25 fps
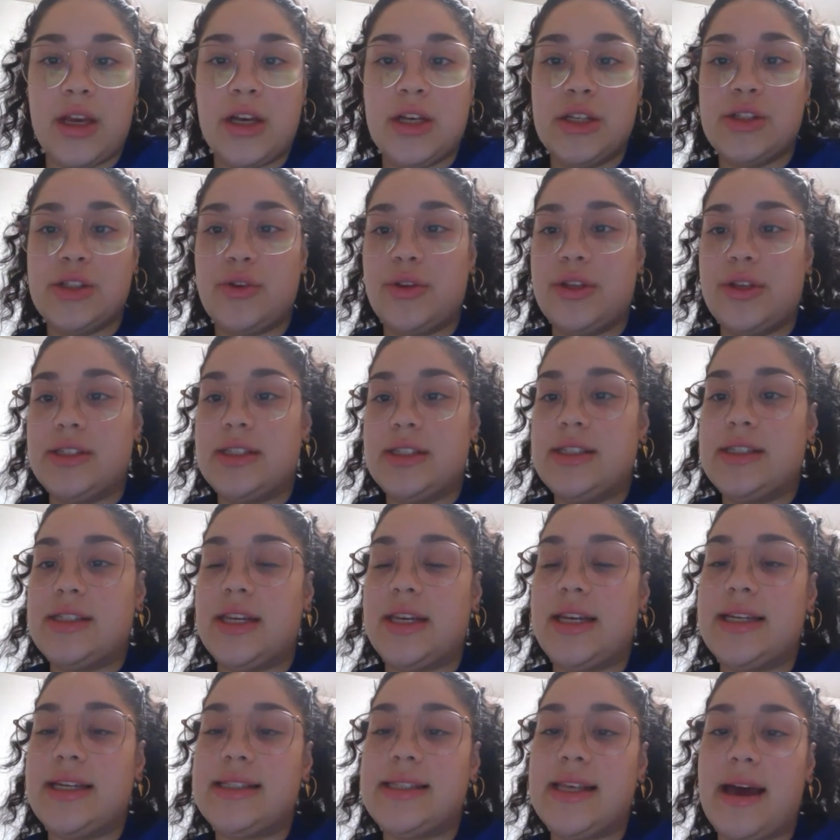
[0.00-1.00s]
So this is an
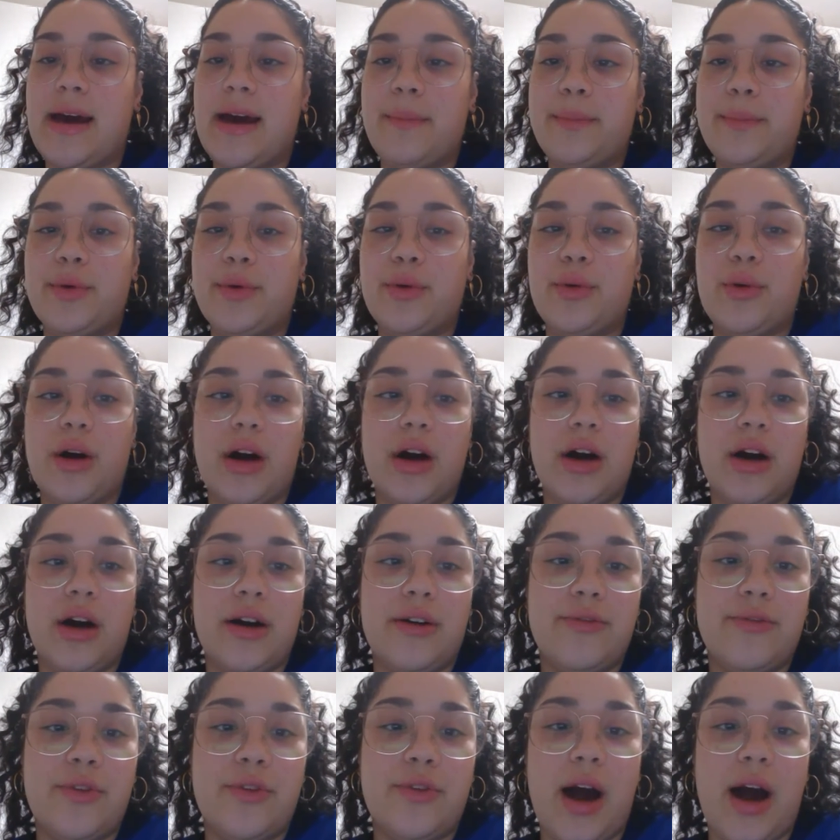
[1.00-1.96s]
example of